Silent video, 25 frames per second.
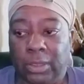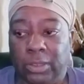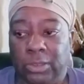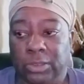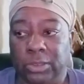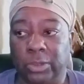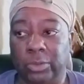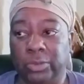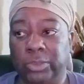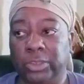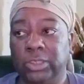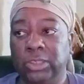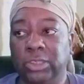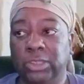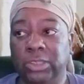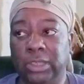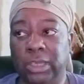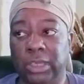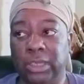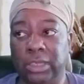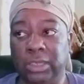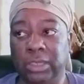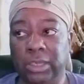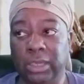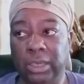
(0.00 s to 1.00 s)
So she
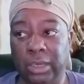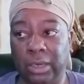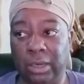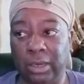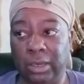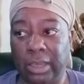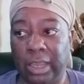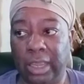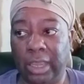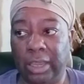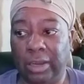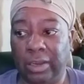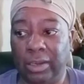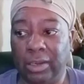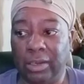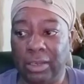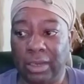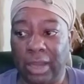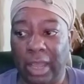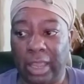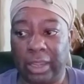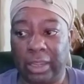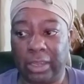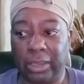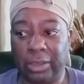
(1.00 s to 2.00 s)
said, yeah. And it
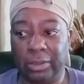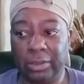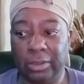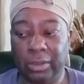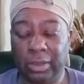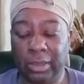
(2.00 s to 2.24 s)
looked